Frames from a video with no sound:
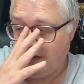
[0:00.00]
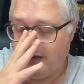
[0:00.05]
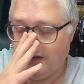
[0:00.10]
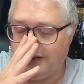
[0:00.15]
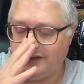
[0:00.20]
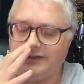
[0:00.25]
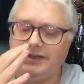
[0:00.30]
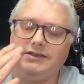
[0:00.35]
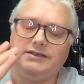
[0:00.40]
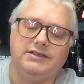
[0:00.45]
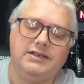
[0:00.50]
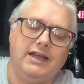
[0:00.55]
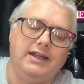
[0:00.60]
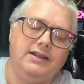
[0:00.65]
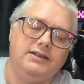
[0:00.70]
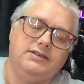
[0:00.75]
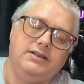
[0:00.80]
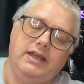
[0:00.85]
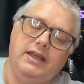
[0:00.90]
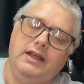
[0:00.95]
I did say
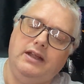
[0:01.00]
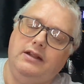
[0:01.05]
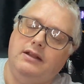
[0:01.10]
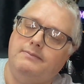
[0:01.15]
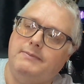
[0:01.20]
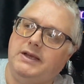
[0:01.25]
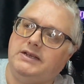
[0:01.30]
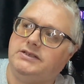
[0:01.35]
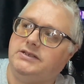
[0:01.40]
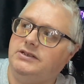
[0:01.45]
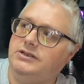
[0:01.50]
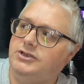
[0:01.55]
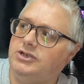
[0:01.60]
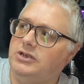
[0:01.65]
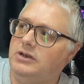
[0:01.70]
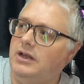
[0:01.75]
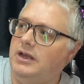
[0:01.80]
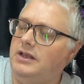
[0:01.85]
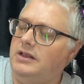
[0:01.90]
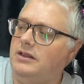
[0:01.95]
this in
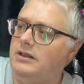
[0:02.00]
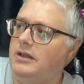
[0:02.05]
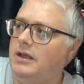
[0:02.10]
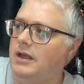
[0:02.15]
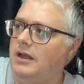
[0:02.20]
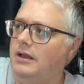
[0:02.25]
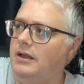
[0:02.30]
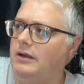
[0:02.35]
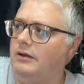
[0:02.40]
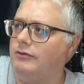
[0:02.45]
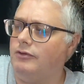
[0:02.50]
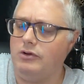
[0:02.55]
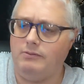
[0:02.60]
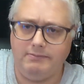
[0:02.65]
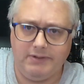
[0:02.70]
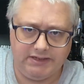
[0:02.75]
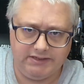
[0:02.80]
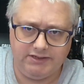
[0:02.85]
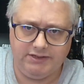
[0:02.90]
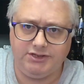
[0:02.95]
the group
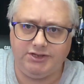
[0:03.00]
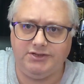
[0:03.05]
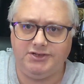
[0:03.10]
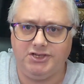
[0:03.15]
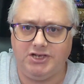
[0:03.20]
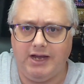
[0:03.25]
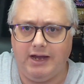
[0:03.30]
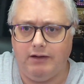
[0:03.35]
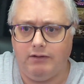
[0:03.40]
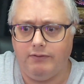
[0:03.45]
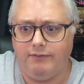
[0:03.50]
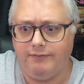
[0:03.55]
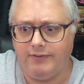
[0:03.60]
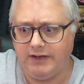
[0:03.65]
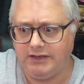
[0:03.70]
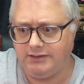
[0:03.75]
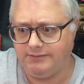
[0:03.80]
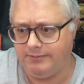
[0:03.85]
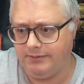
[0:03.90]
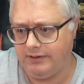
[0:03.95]
messenger chat on
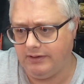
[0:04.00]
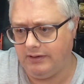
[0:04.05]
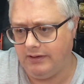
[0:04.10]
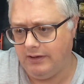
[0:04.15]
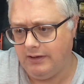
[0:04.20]
Facebook,